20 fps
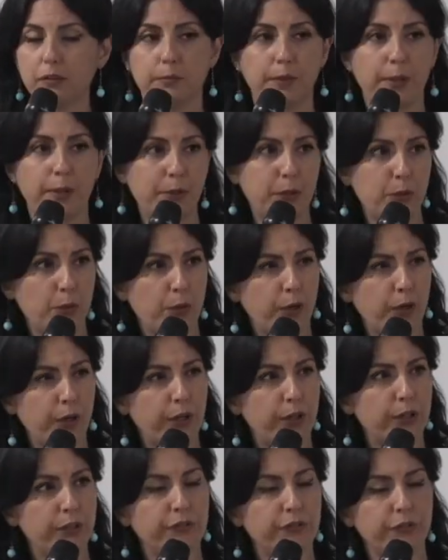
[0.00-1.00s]
maybe you
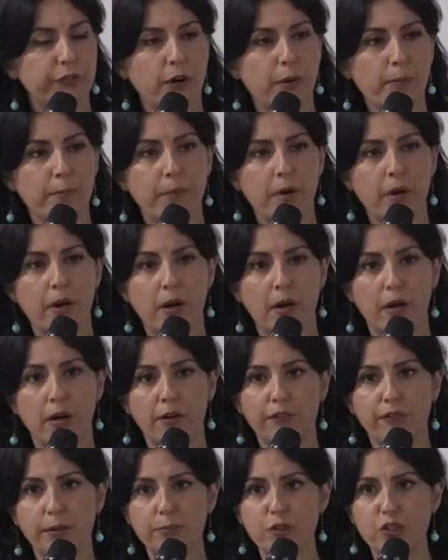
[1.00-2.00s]
heard
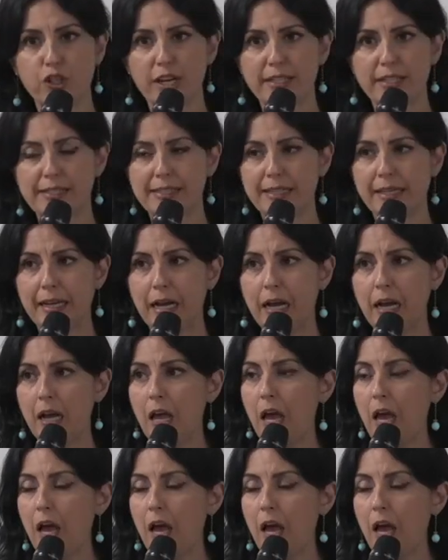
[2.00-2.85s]
from Jessica,